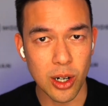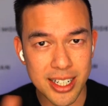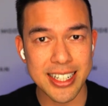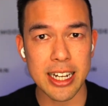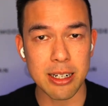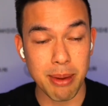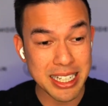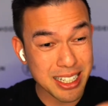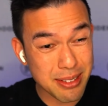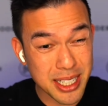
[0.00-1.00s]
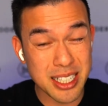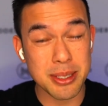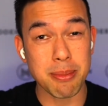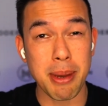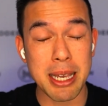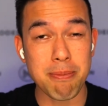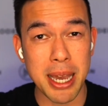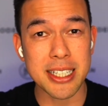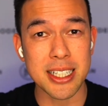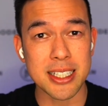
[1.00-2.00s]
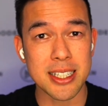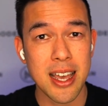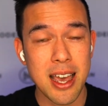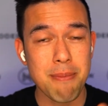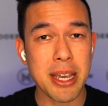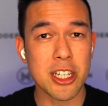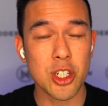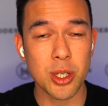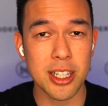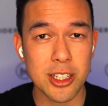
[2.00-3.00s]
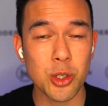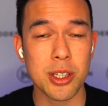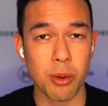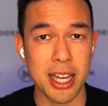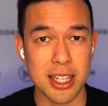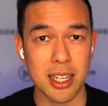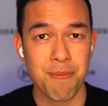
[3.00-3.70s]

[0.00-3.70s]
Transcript: on a day-to-day basis and making sure that they're doing the right thing.